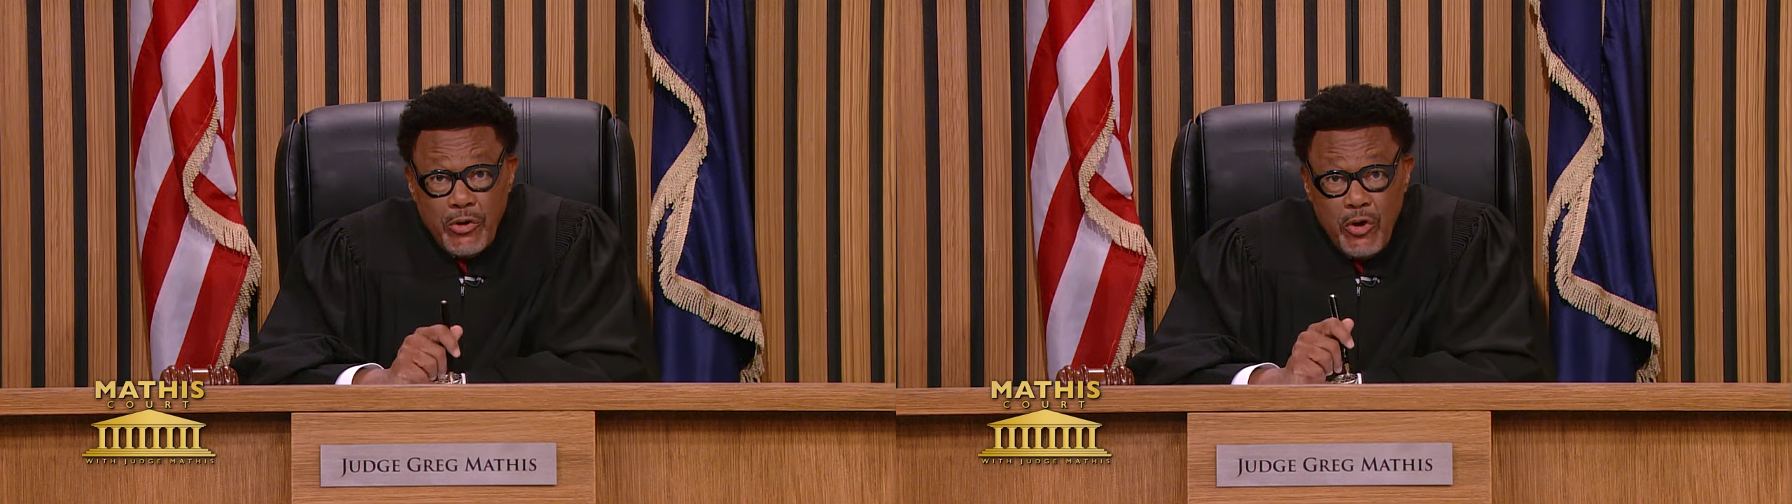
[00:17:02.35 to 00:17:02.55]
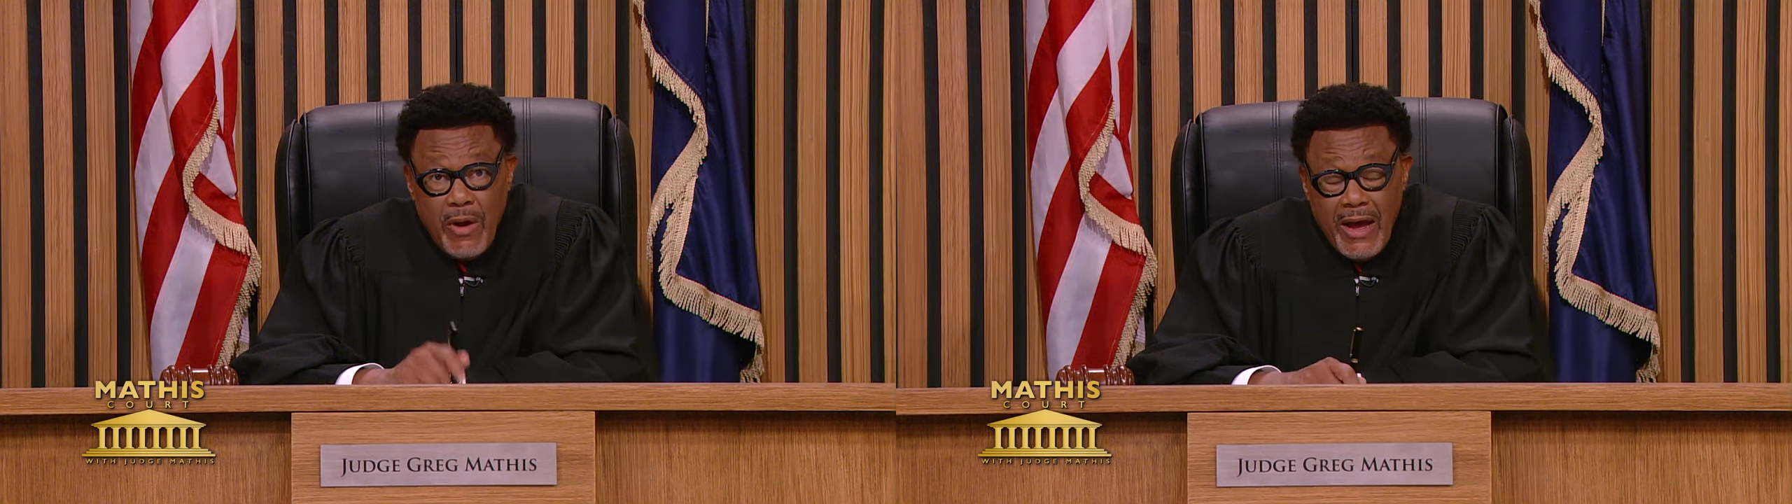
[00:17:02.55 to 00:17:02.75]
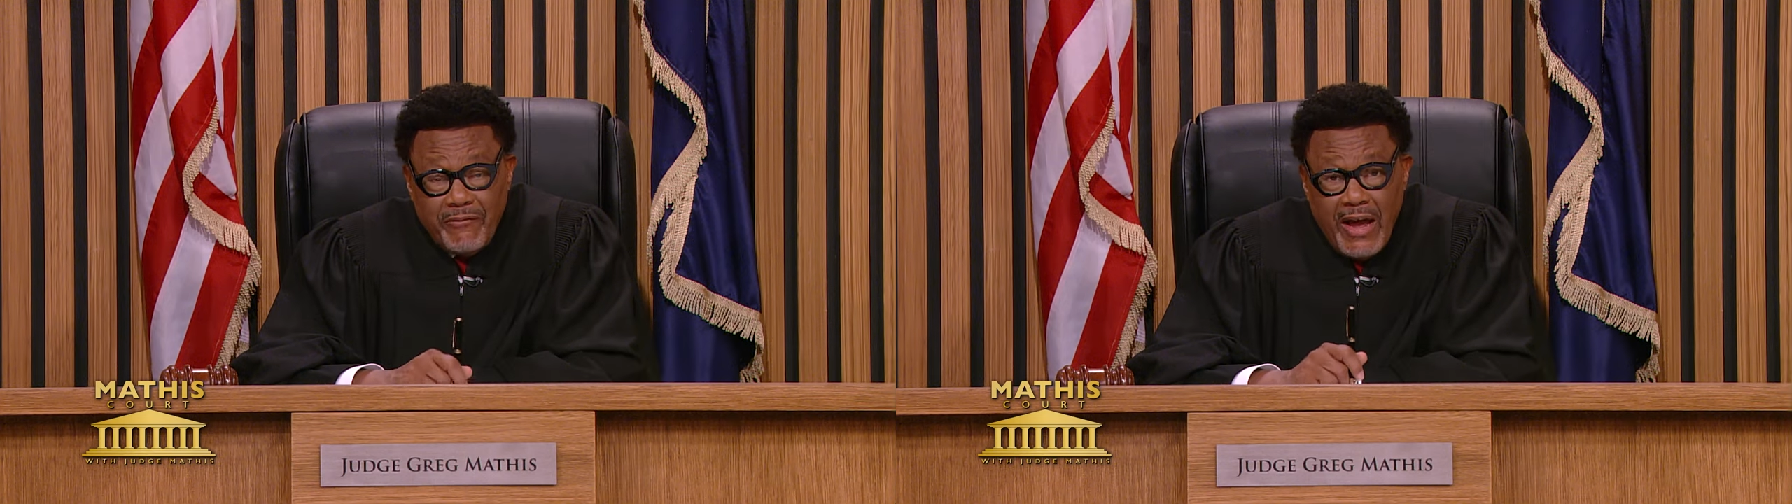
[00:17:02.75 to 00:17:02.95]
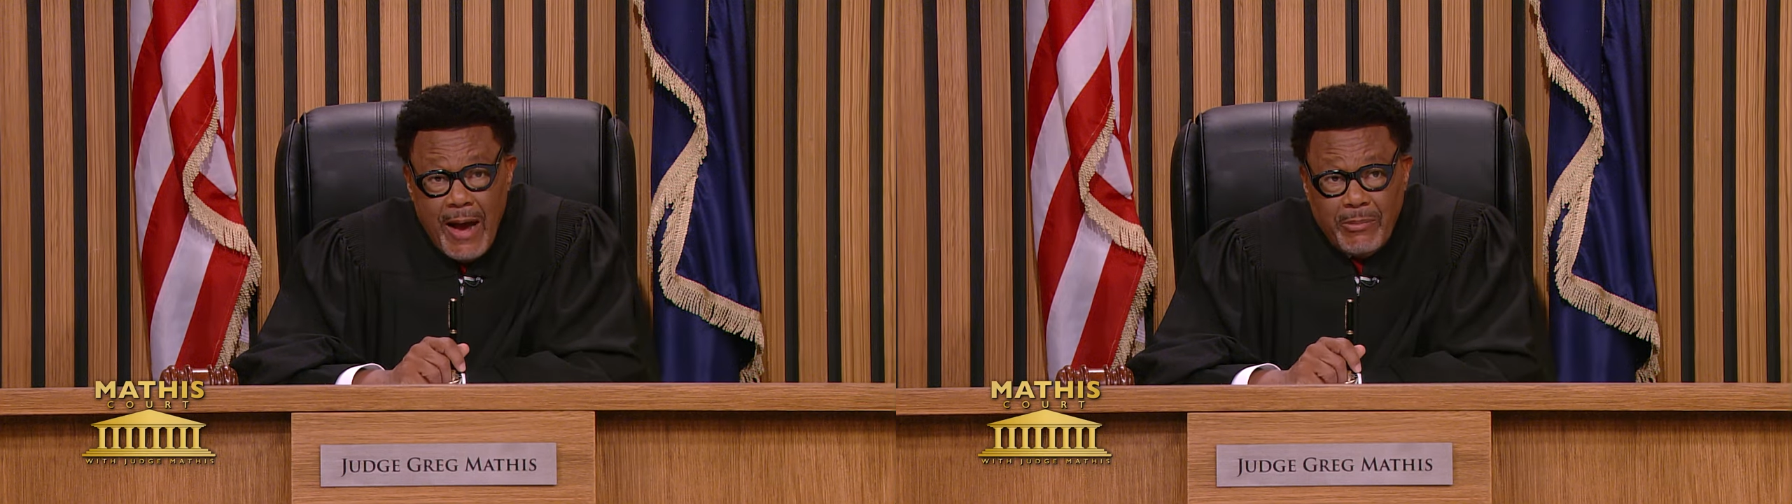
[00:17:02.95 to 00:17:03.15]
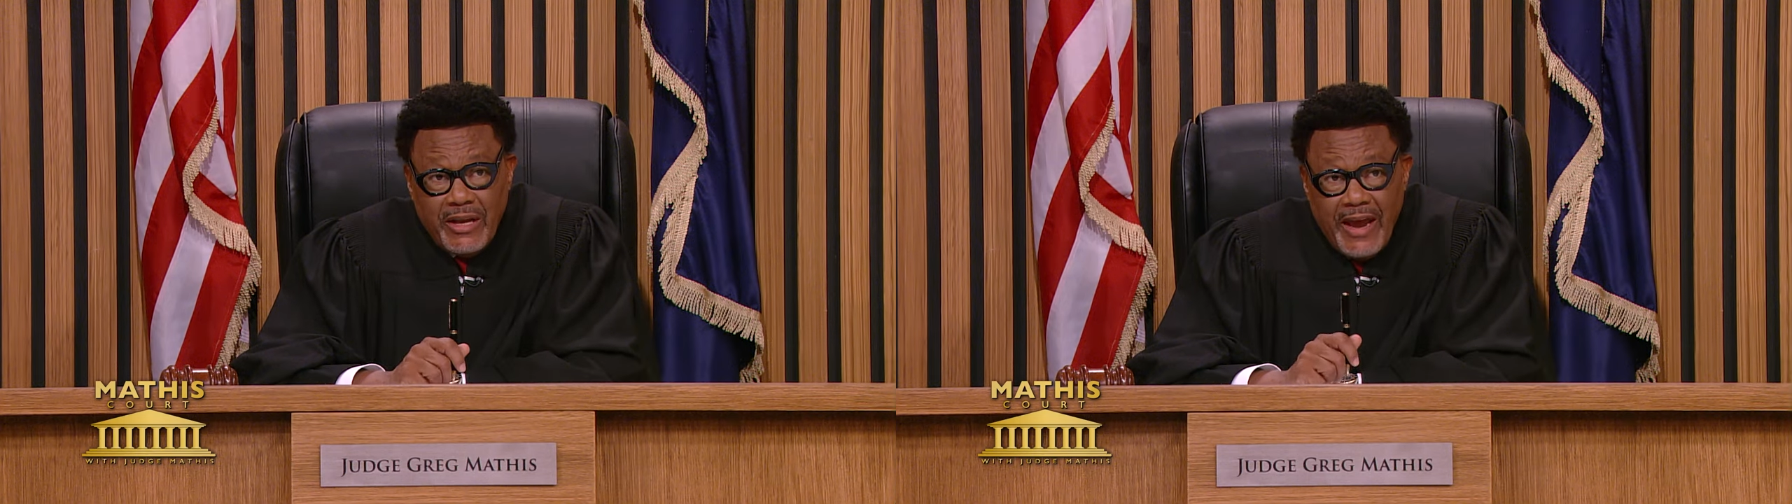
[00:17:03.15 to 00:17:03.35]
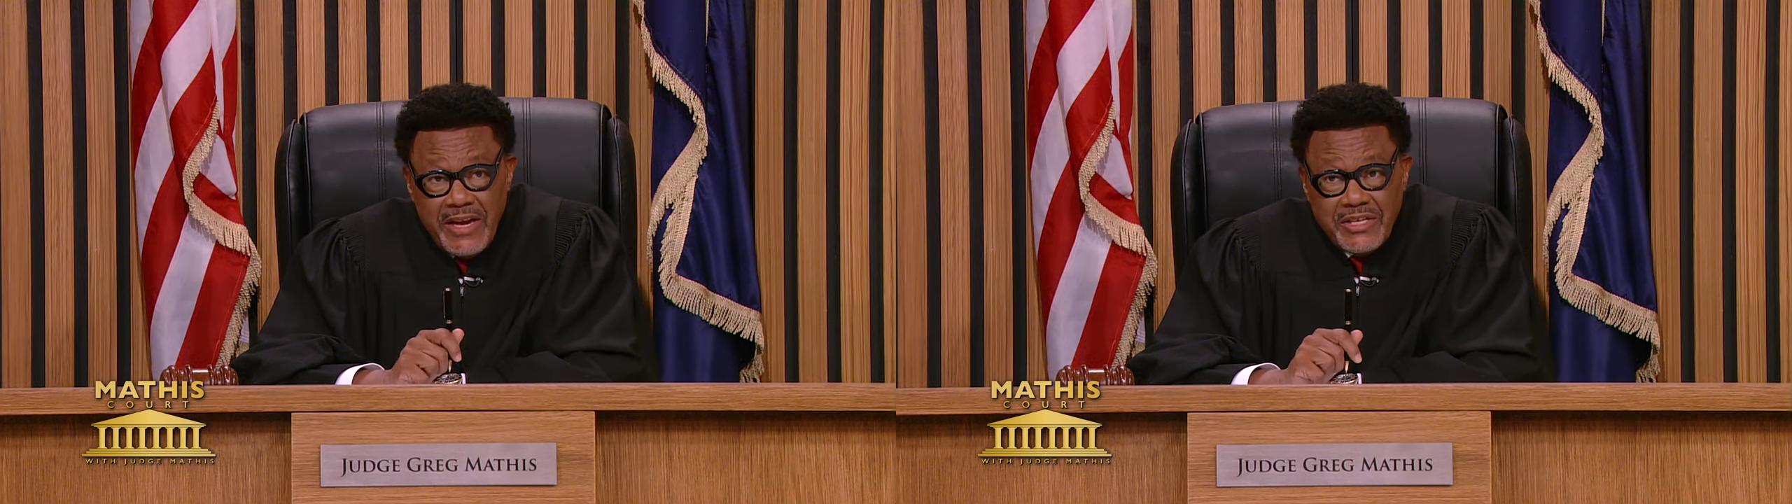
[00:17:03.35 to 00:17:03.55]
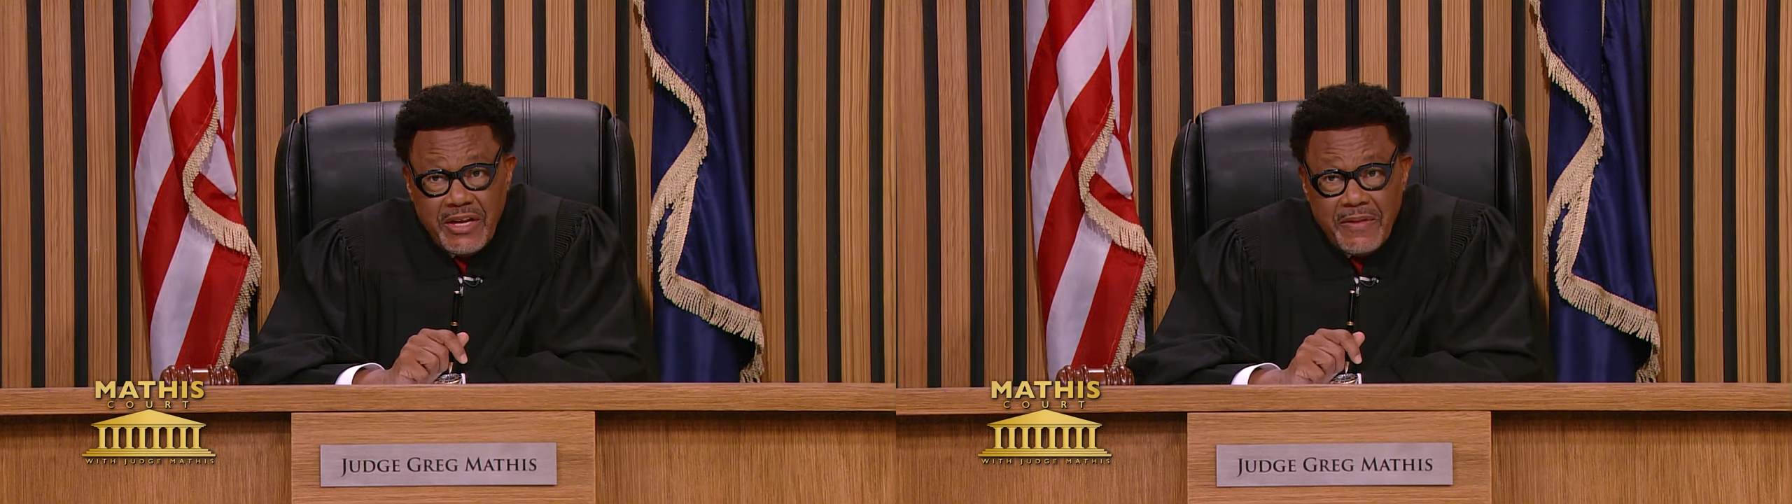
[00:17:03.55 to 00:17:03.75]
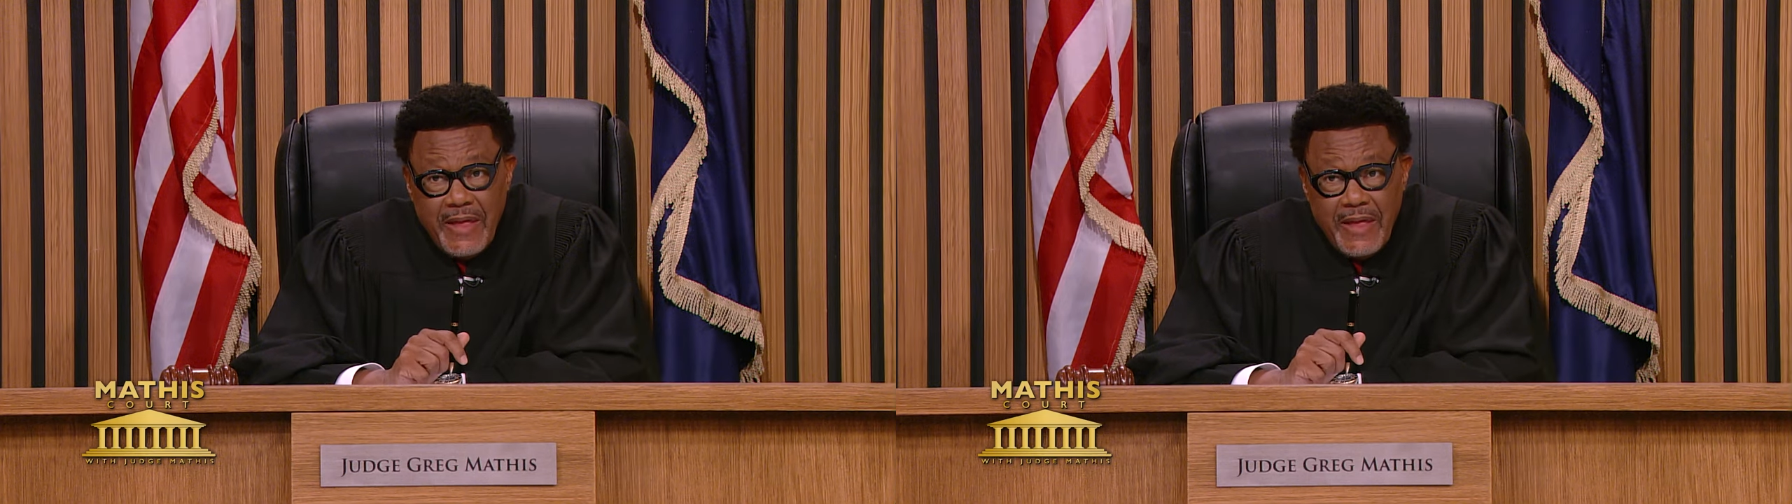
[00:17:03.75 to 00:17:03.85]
you have the obligation